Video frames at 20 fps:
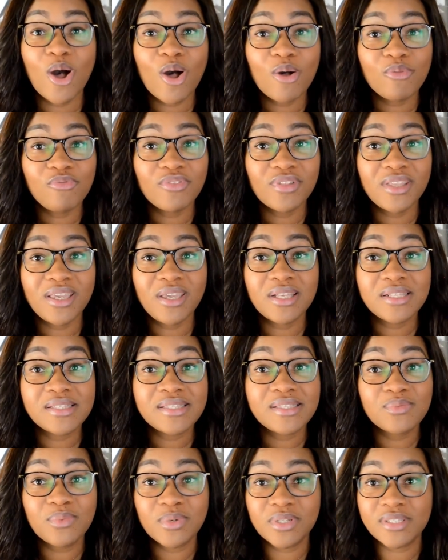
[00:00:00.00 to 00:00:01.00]
hopefully
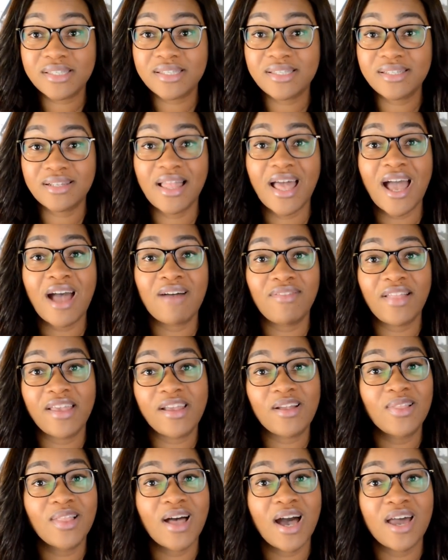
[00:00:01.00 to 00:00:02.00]
we'll still have
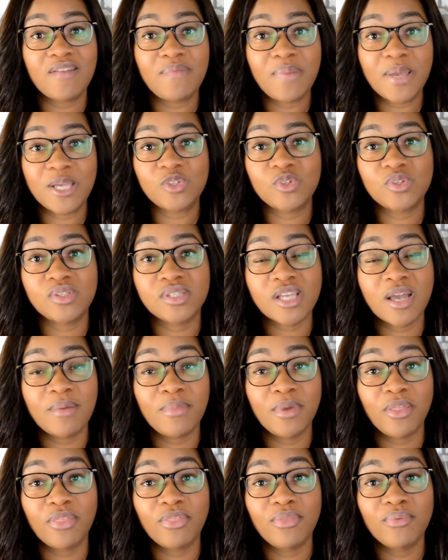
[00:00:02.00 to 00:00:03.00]
like a lot of patients
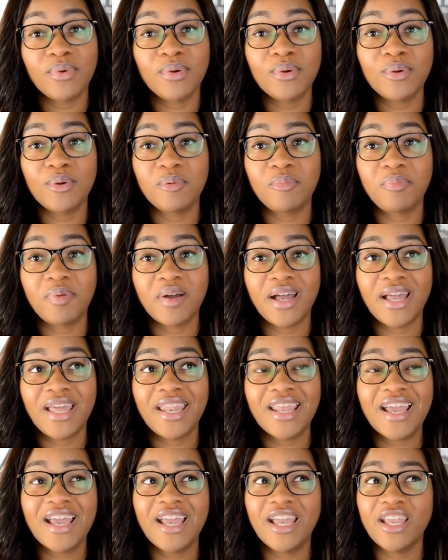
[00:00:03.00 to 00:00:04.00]
coming through,
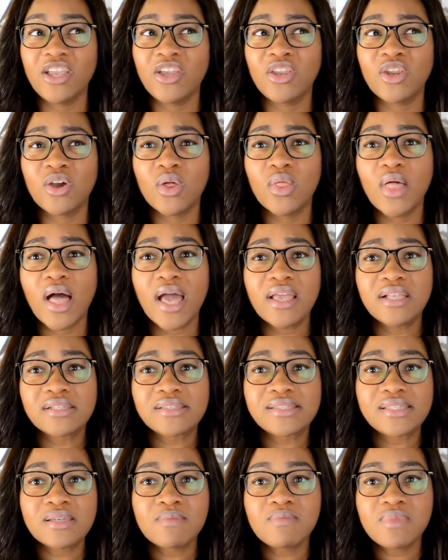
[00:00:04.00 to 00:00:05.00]
but you know,
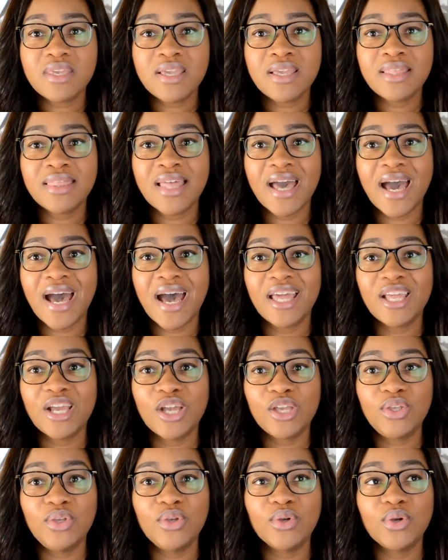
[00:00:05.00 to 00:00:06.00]
it's something that
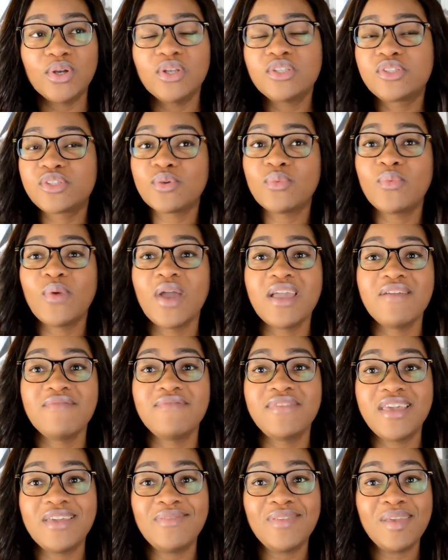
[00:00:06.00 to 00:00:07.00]
you're, it's a way
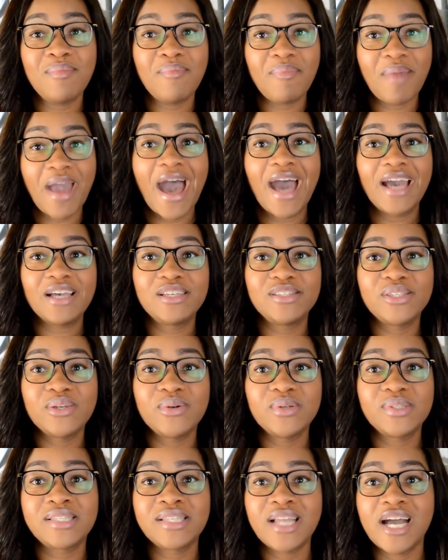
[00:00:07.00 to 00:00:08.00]
of giving back.
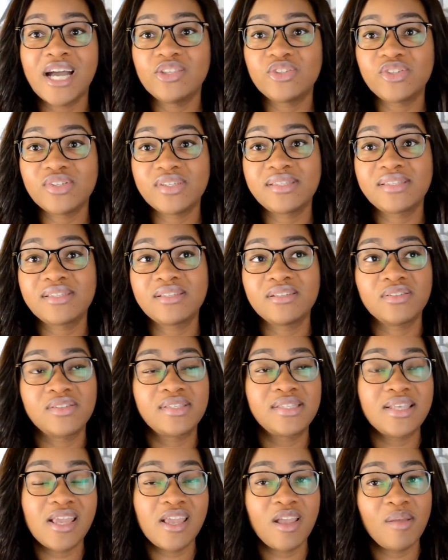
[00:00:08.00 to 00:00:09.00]
So it's not just
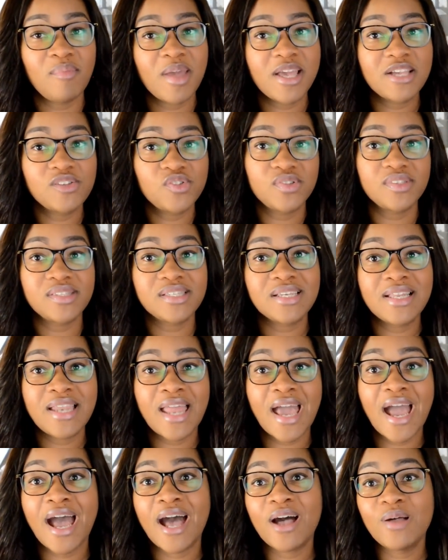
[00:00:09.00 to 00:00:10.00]
seeing patients in
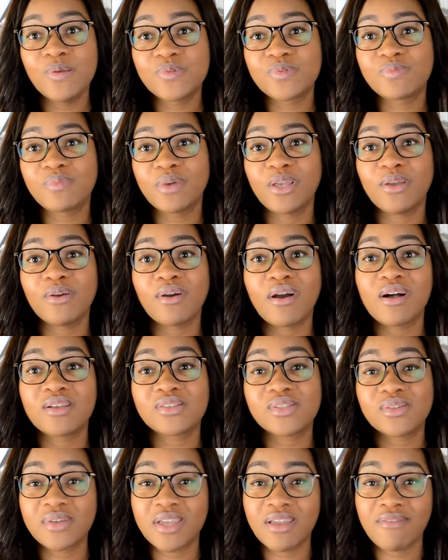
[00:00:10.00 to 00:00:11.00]
house, but you're
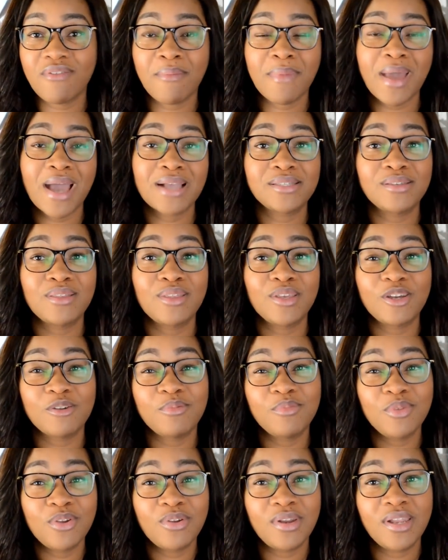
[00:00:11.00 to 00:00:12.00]
also giving back to the
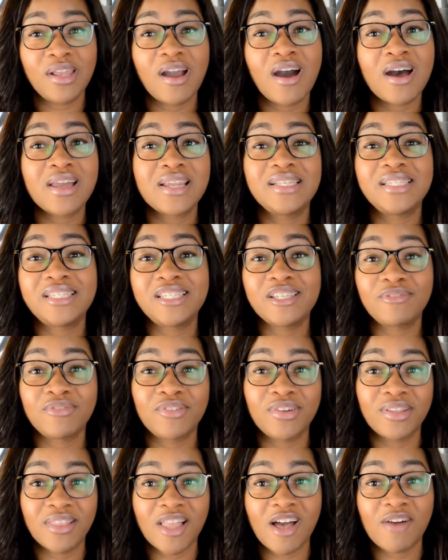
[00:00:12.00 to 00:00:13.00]
community on a
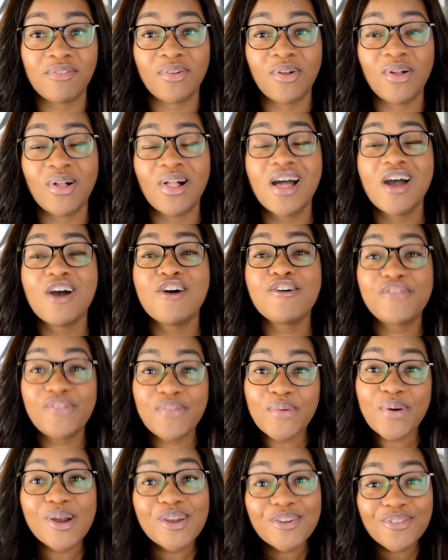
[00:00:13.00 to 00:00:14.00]
different level
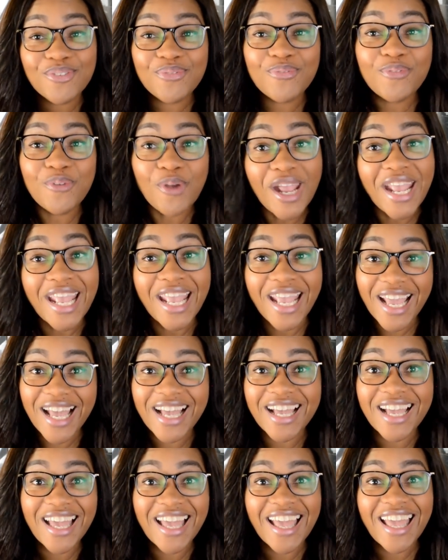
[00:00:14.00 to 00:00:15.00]
for free.
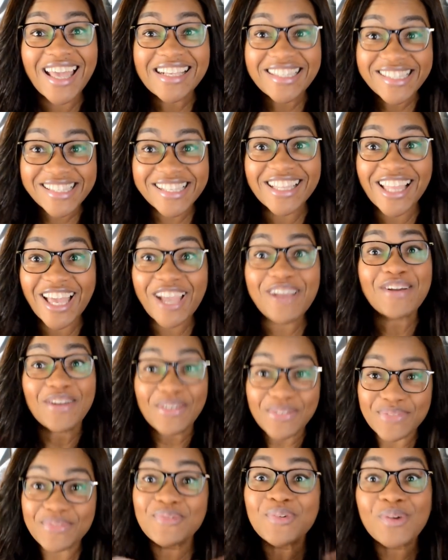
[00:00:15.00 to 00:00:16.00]
Ex- like
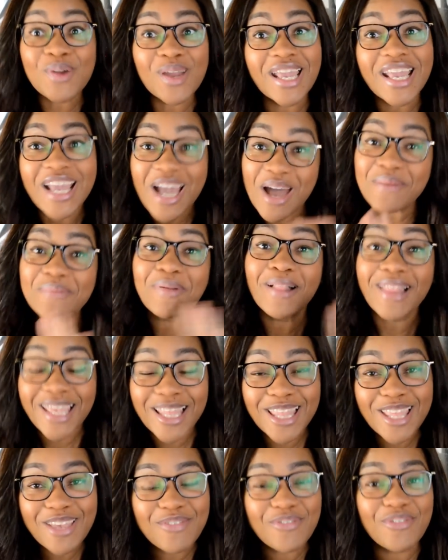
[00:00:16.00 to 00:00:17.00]
free,
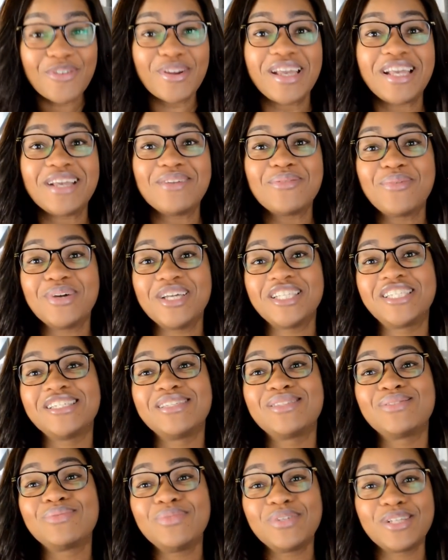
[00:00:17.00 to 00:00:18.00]
completely free, which
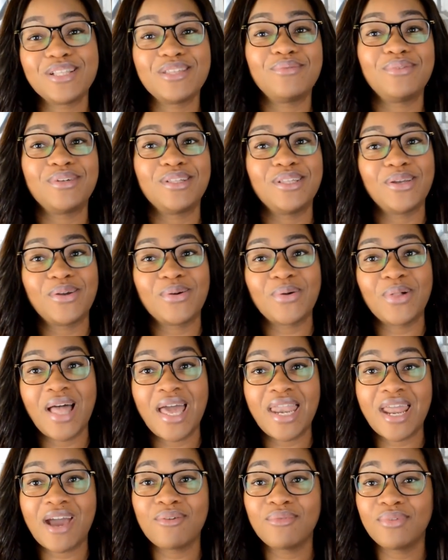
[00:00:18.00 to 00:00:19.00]
is really, really cool.
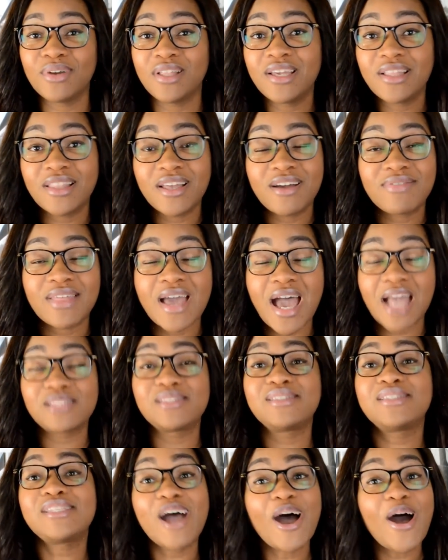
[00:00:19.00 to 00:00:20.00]
And I really love
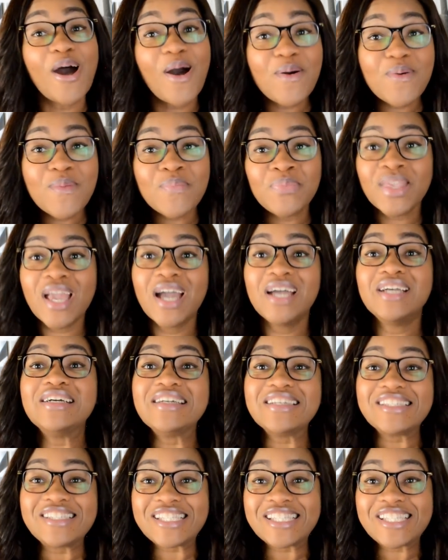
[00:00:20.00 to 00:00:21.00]
that. So,
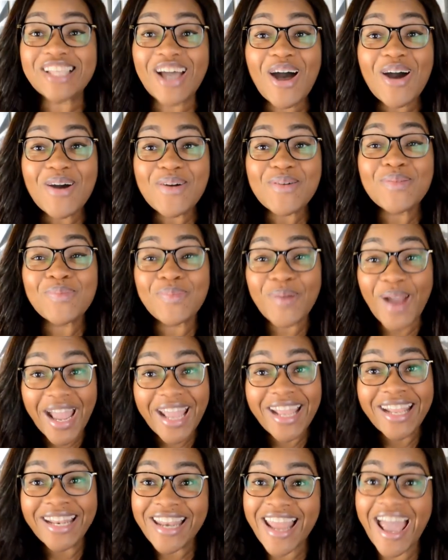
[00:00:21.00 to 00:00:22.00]
so
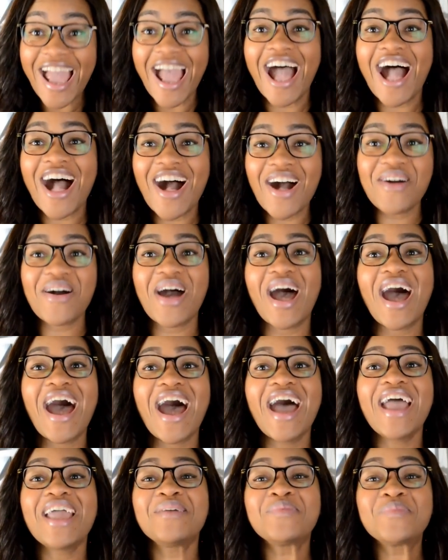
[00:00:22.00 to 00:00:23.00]
right now,
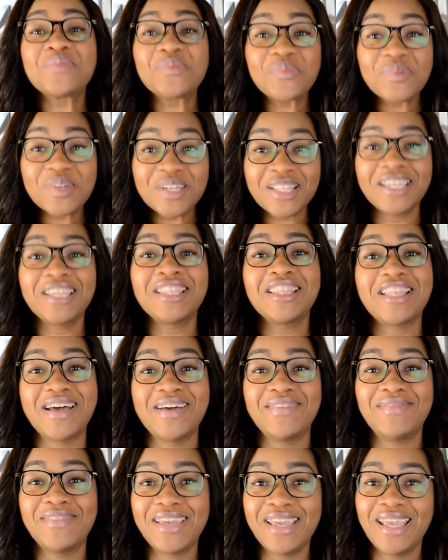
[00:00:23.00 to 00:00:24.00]
I am really
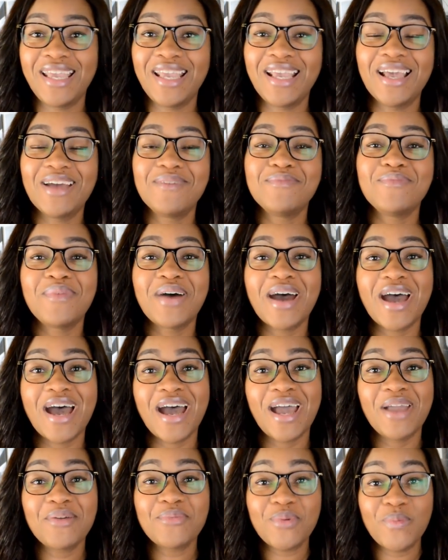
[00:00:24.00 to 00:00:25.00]
loving
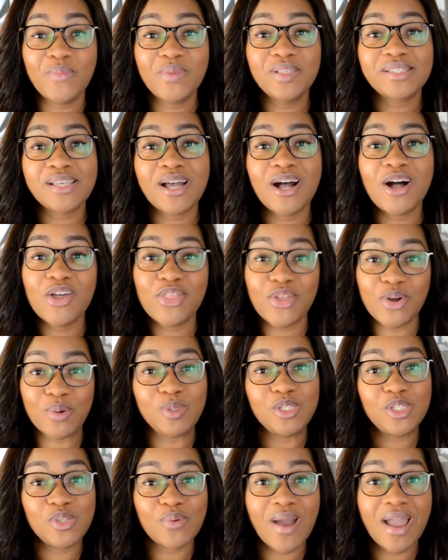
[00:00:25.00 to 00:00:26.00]
my women's health
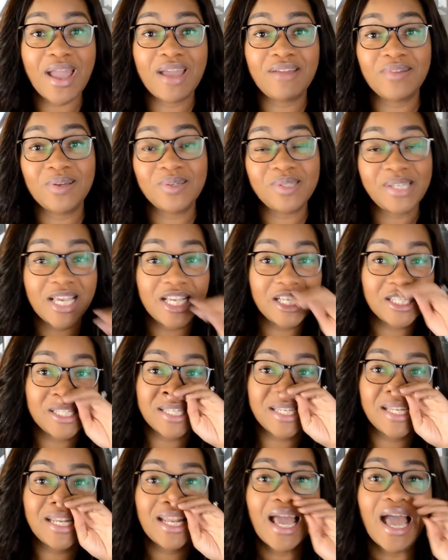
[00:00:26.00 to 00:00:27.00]
OBGYN
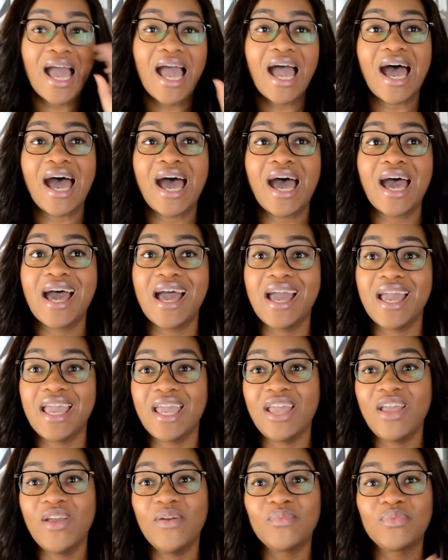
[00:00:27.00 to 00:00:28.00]
rotation.
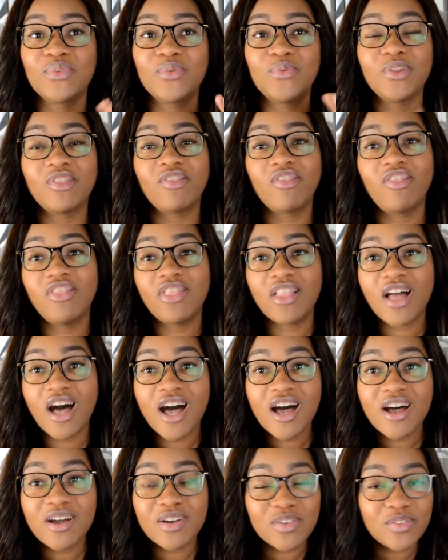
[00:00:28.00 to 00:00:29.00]
I would
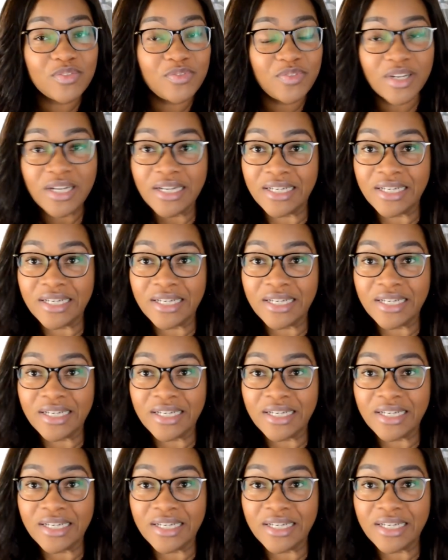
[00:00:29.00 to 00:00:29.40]
love